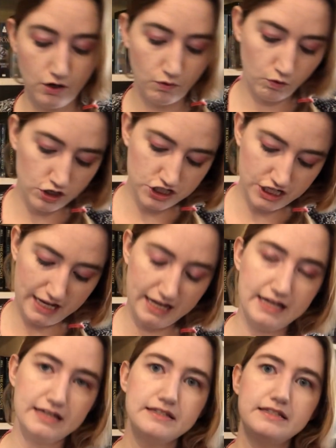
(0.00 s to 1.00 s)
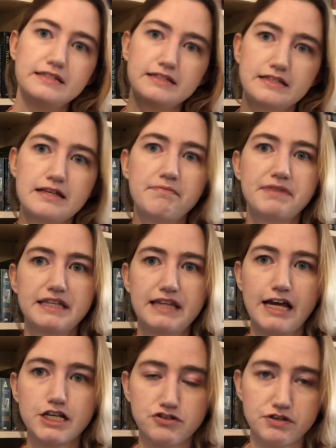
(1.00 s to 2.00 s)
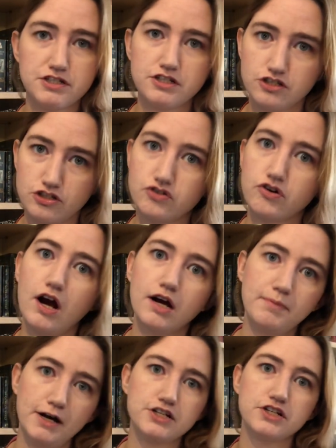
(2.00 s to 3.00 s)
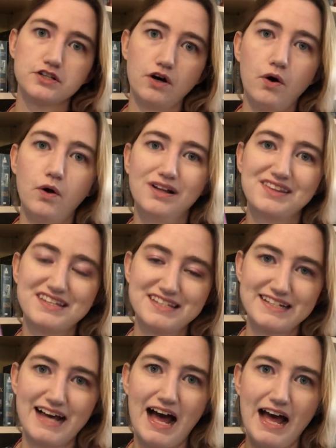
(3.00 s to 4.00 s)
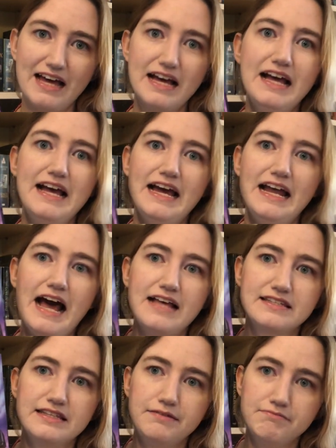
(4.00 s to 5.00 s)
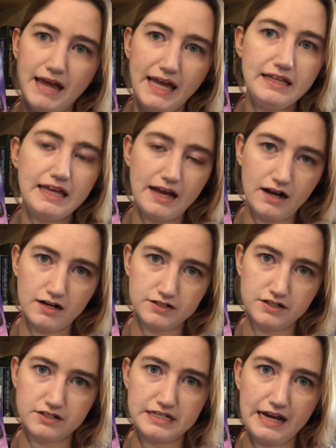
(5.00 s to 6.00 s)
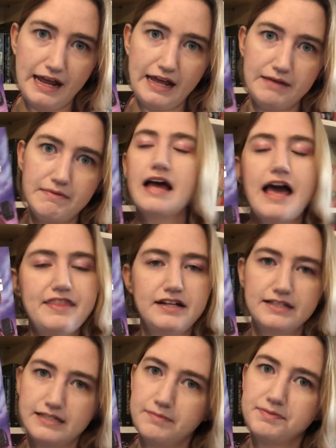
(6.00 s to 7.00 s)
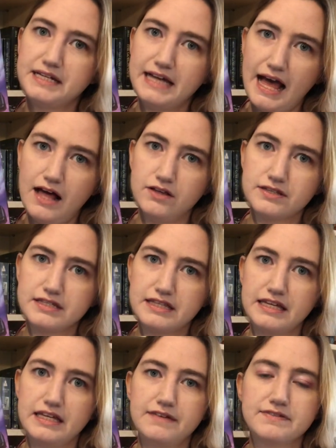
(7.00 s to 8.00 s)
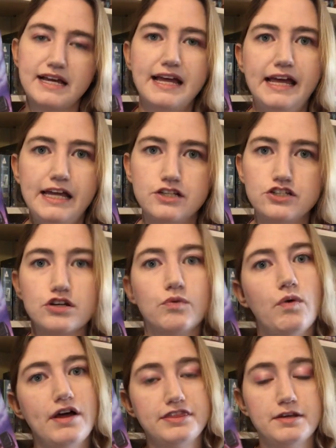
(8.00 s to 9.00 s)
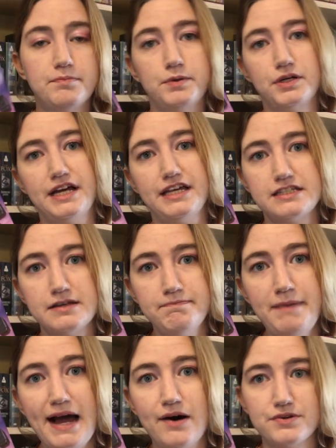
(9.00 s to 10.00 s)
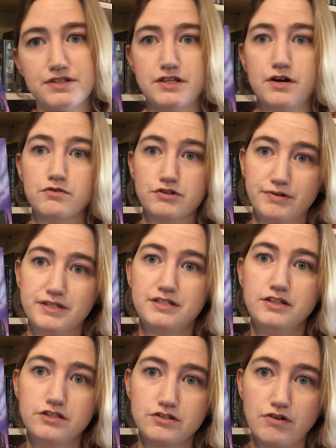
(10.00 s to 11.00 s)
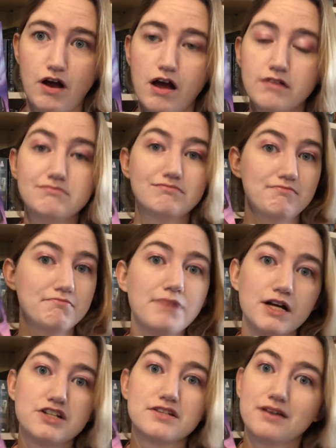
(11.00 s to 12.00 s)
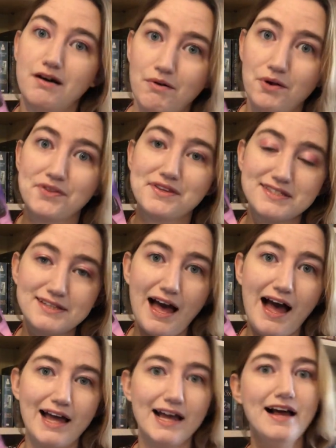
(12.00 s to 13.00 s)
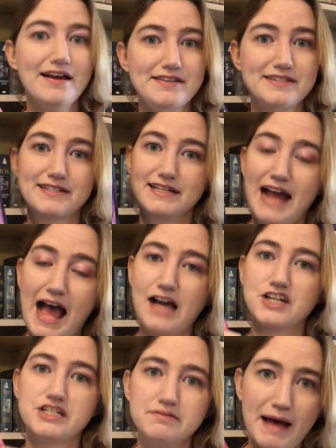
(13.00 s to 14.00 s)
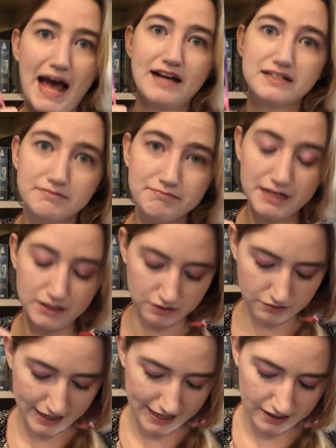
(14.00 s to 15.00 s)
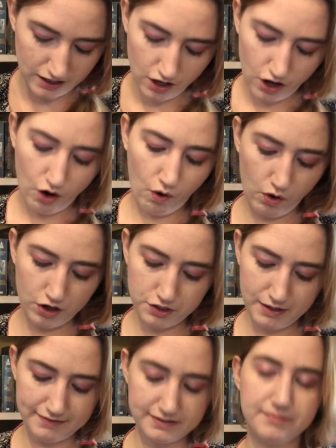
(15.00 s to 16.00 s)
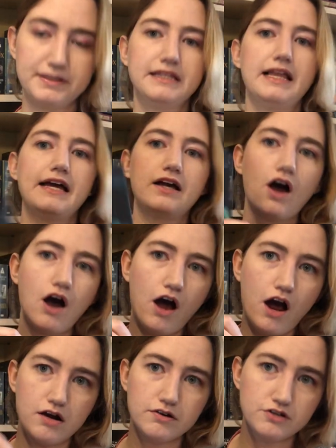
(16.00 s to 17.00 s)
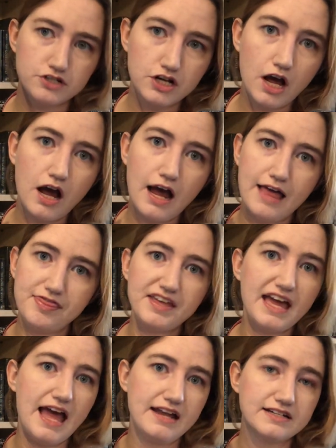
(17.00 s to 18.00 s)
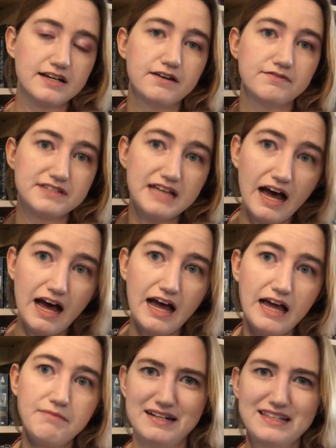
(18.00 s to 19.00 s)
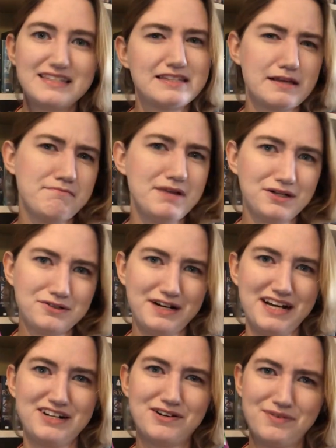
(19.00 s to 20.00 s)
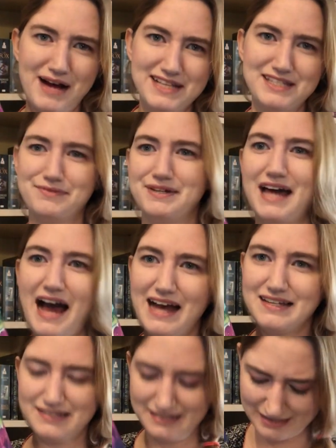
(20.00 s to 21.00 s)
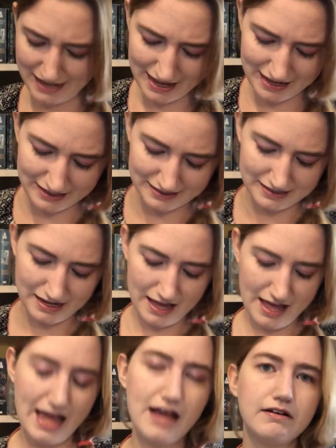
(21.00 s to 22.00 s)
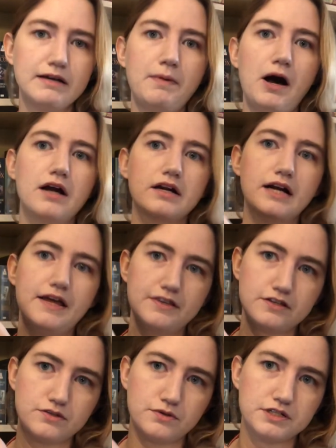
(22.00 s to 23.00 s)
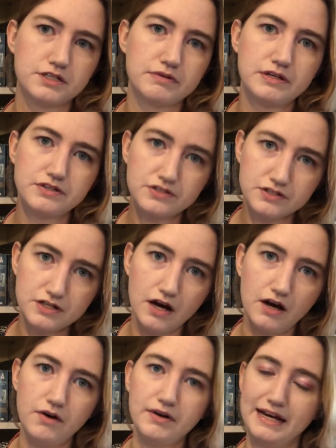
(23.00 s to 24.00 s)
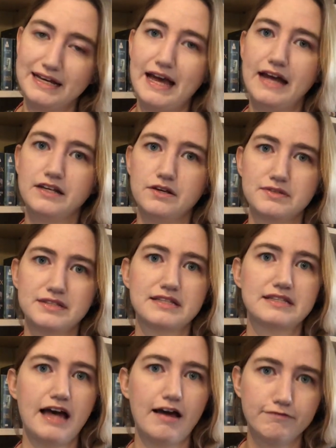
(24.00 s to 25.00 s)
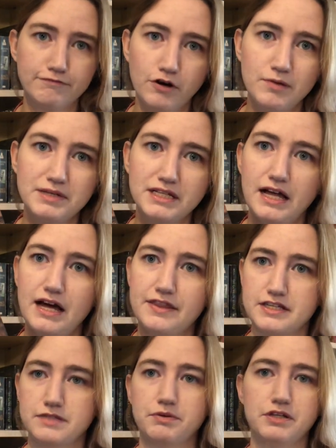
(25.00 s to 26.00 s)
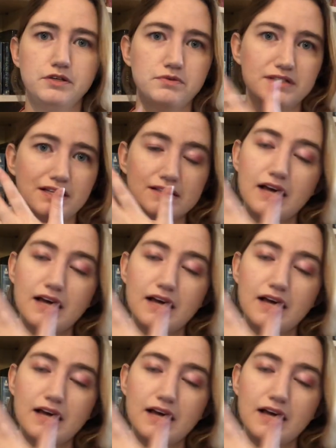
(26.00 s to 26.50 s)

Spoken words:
which is something like Tristan Strong Punches a Hole in the Sky. It has the main character's name and then something else that gives a hint to what the book is about. So Tristan Strong punches a hole in the sky. This is an action-packed middle grade. Or you have something like Arusha and the End of Time. This is a middle grade quest with high stakes. Harry Potter and the Sorcerer's Stone, again, uses that formula. This one uses